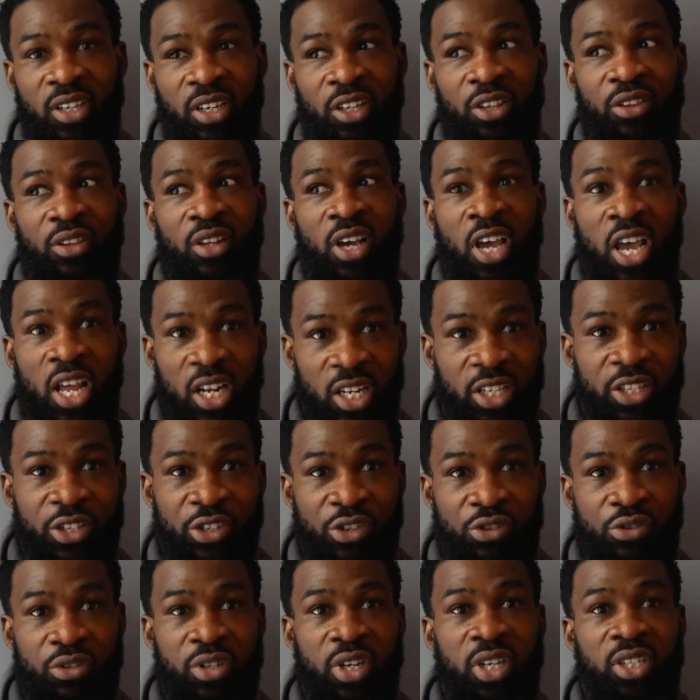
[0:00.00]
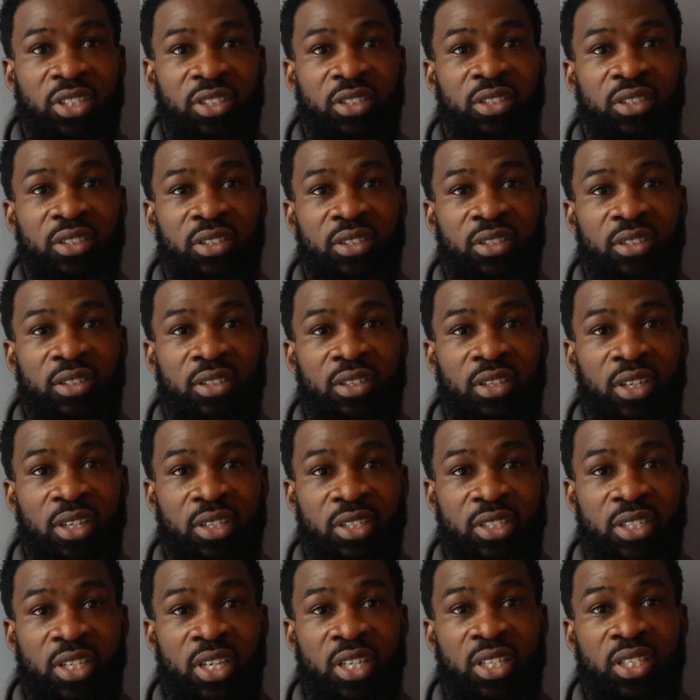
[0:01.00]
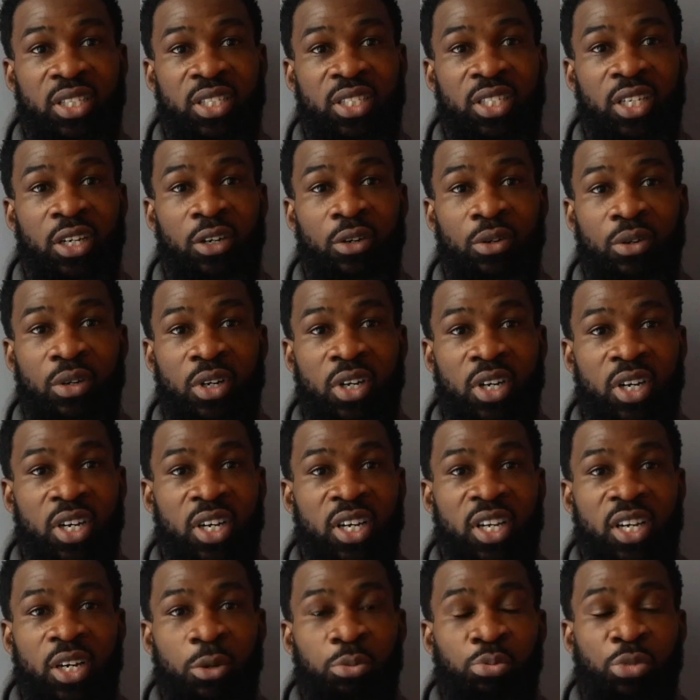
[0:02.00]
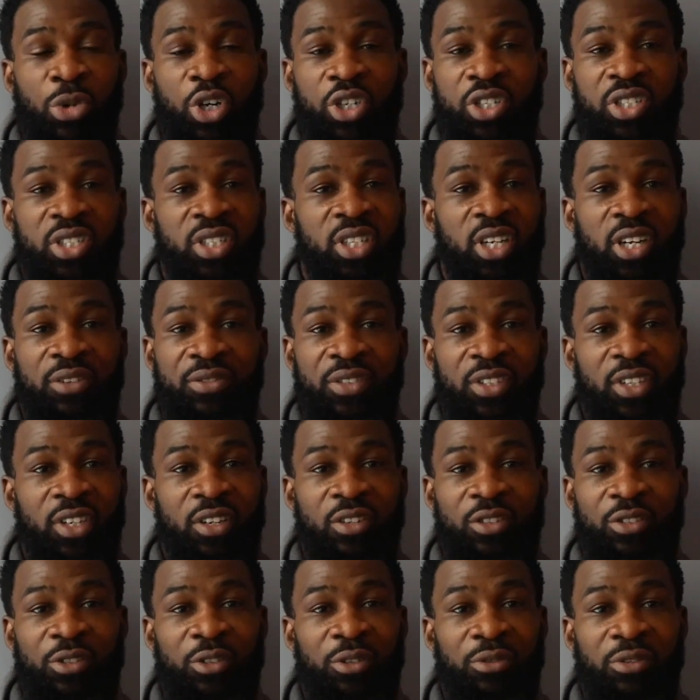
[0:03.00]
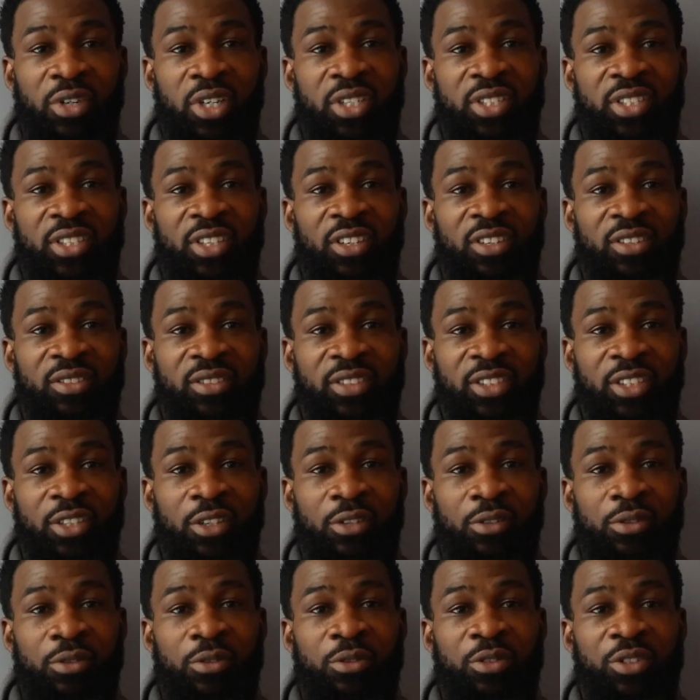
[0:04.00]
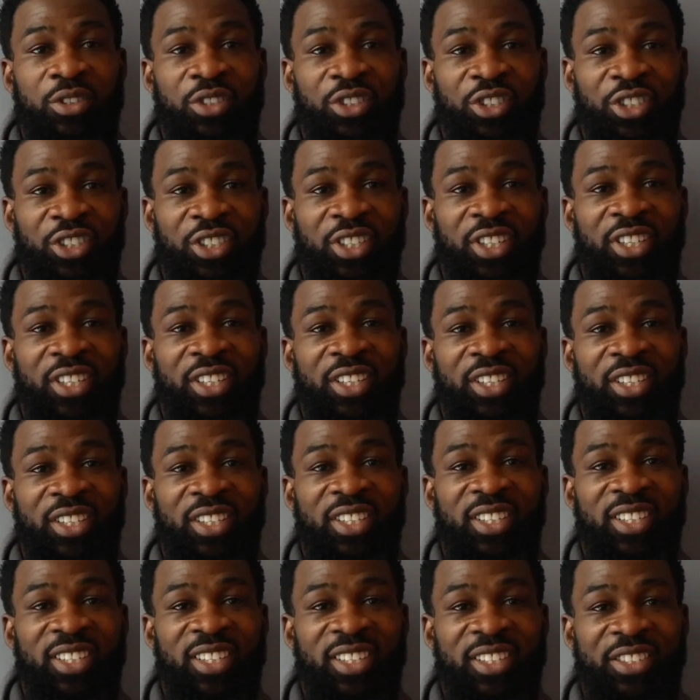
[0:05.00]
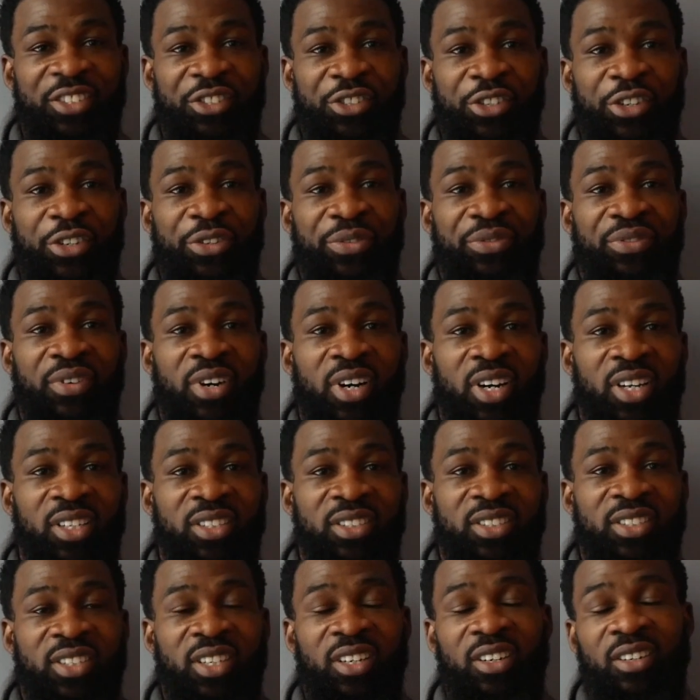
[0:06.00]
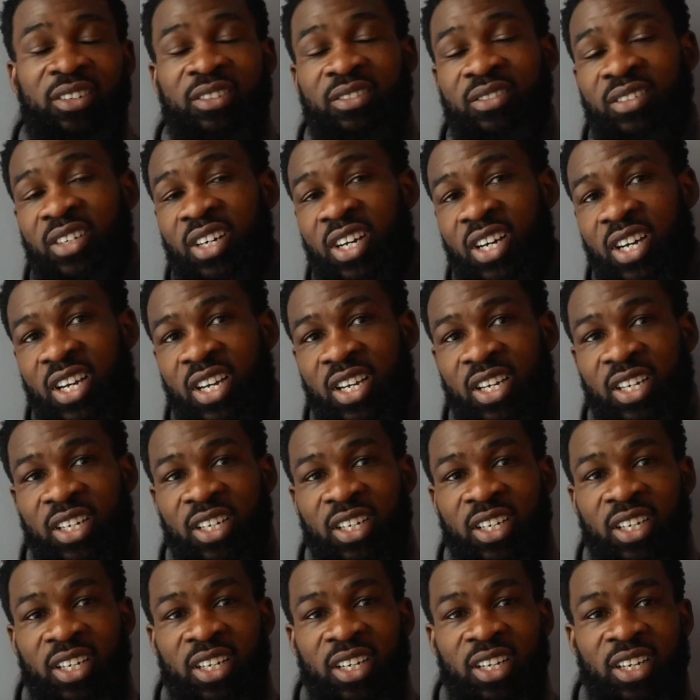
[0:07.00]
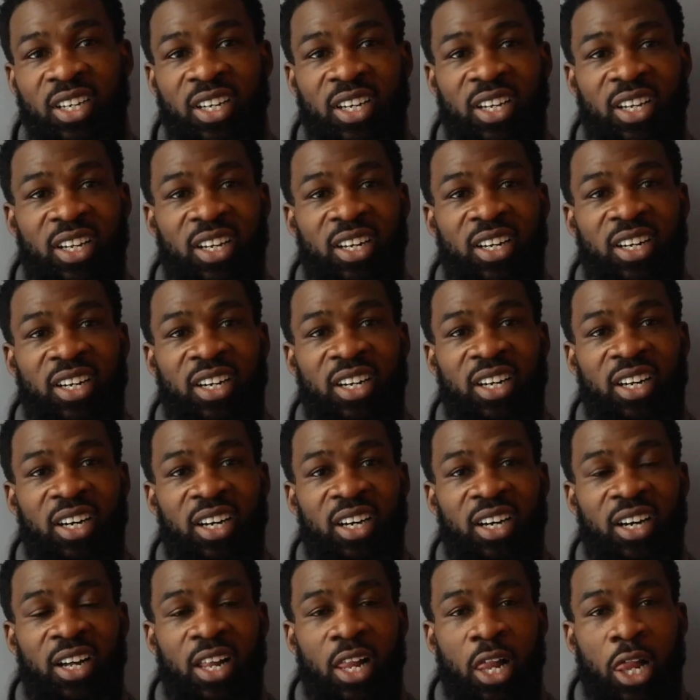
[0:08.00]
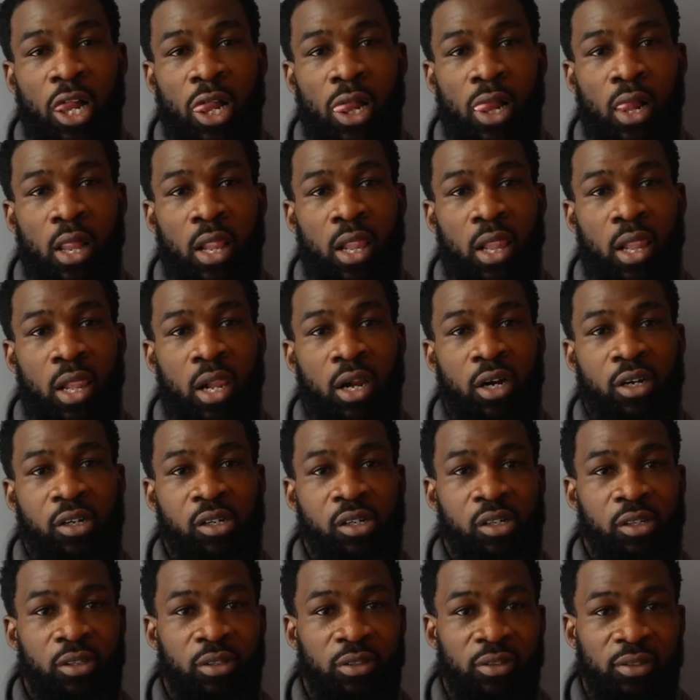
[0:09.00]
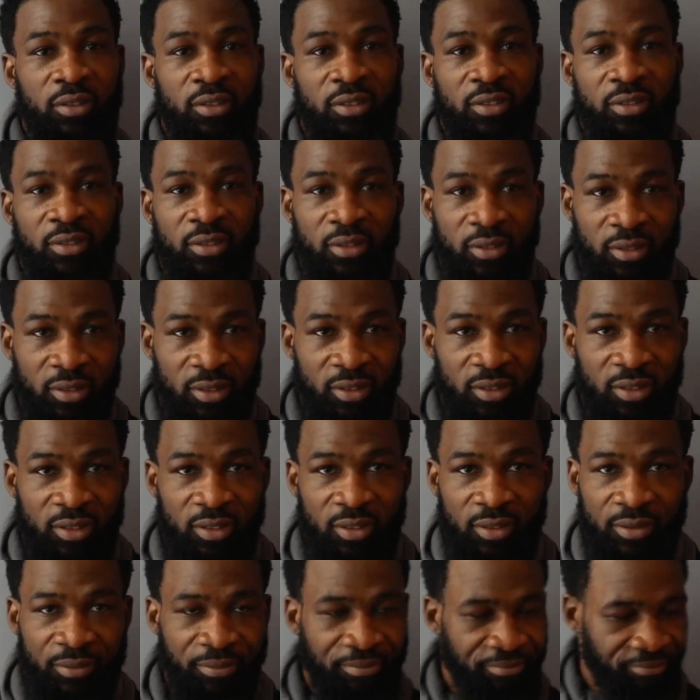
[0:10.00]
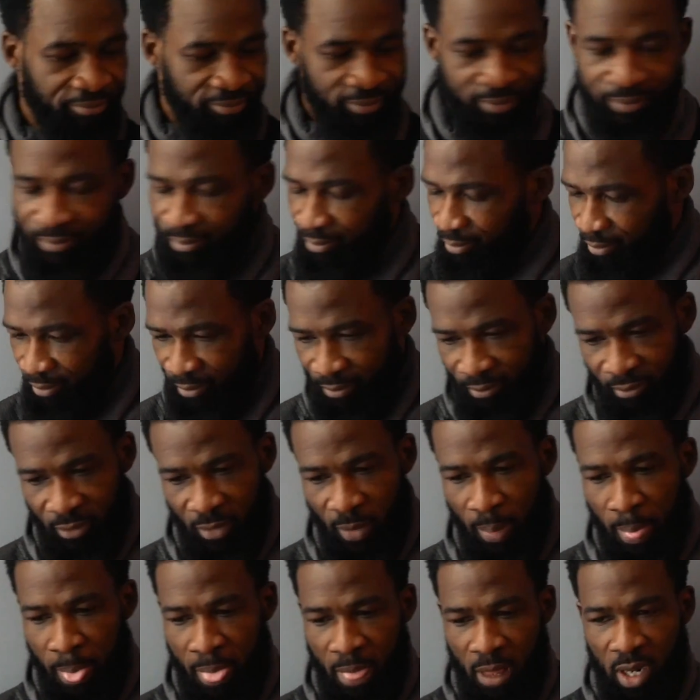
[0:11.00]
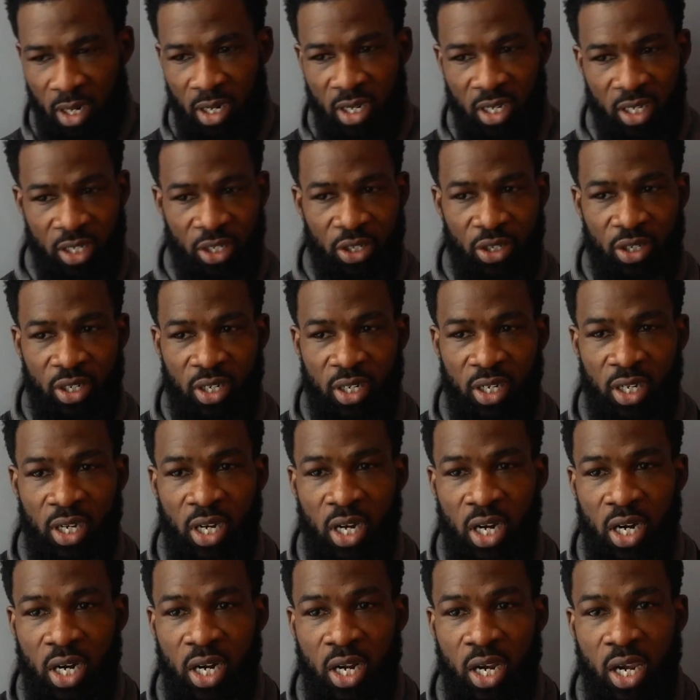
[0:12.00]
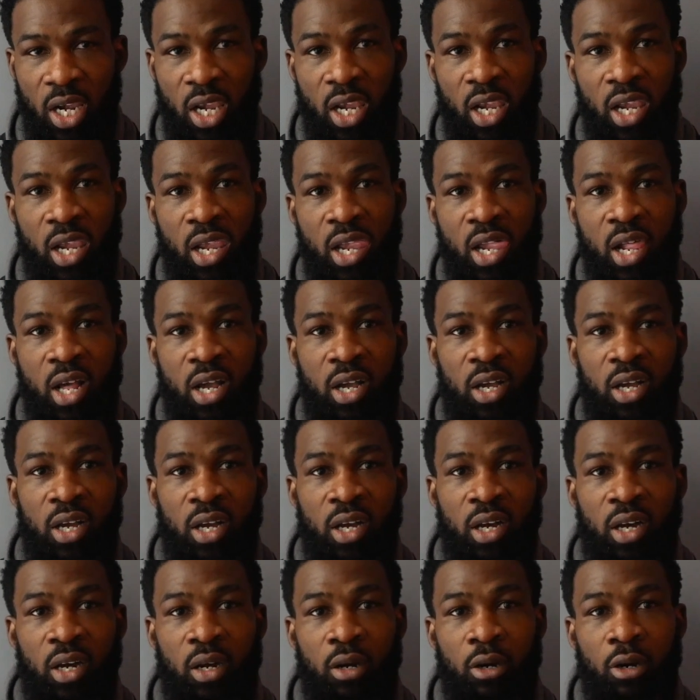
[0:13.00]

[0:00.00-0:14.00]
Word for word: in early 2013, so boxing has to go to rest until she's fine. So to be fair, even if you had wanted to continue, I mean, mentally you wouldn't have been in a place, and obviously